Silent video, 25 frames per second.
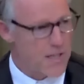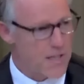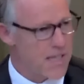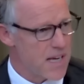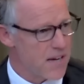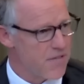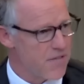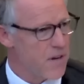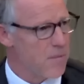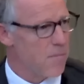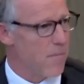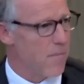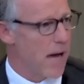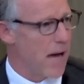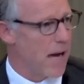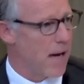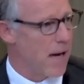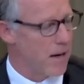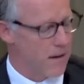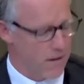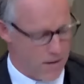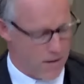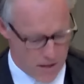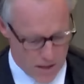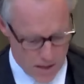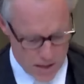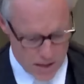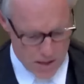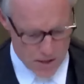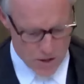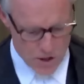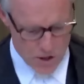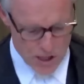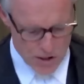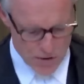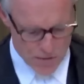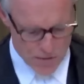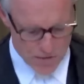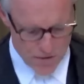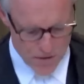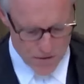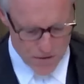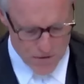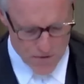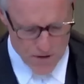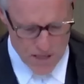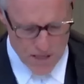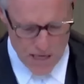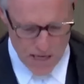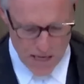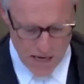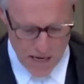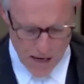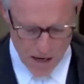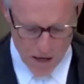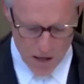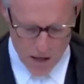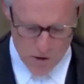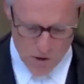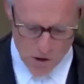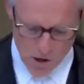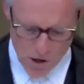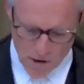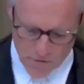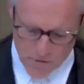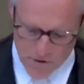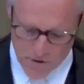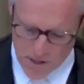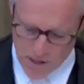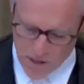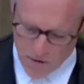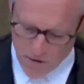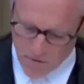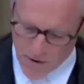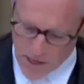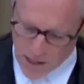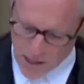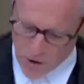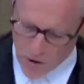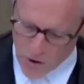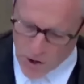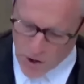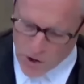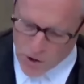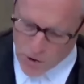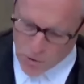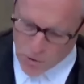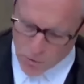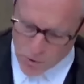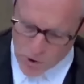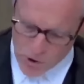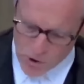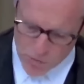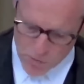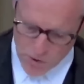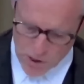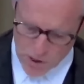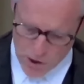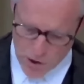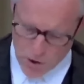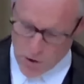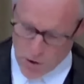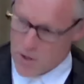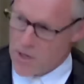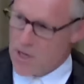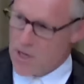On 7 May, just 15 hours after the evacuation orders were